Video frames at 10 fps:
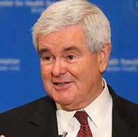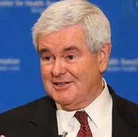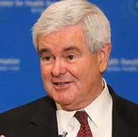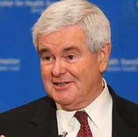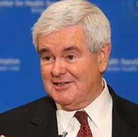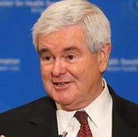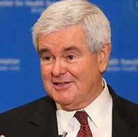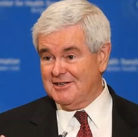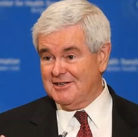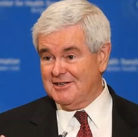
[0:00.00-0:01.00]

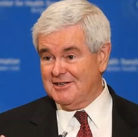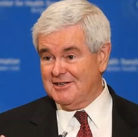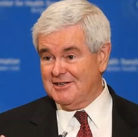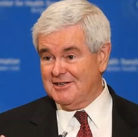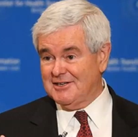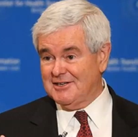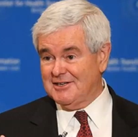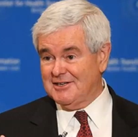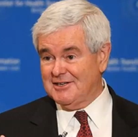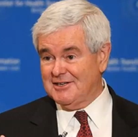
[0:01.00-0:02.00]

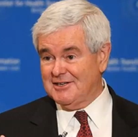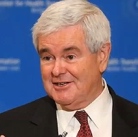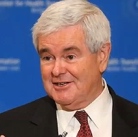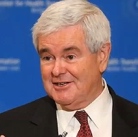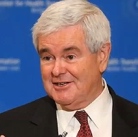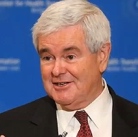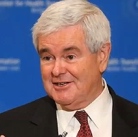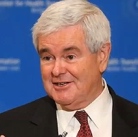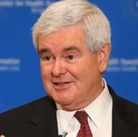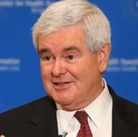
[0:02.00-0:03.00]

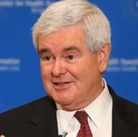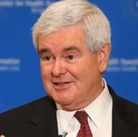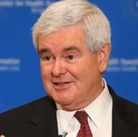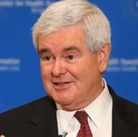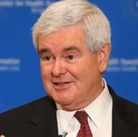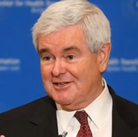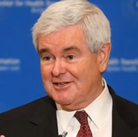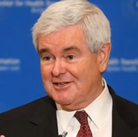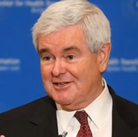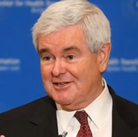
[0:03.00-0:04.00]

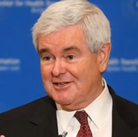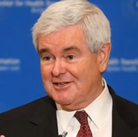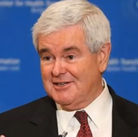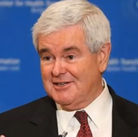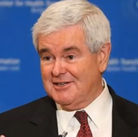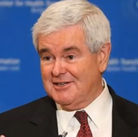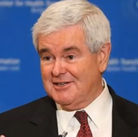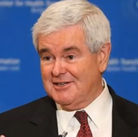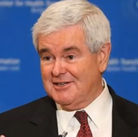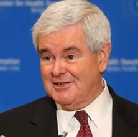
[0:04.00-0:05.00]

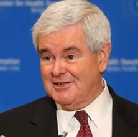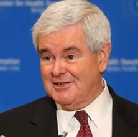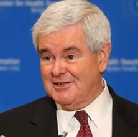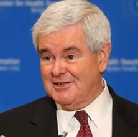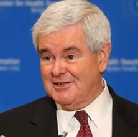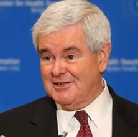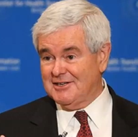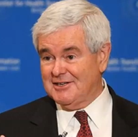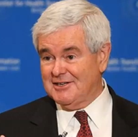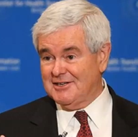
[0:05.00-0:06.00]

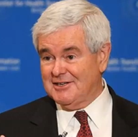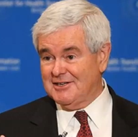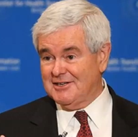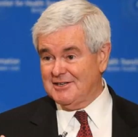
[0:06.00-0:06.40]
The face doesn't move, so there is nothing to read.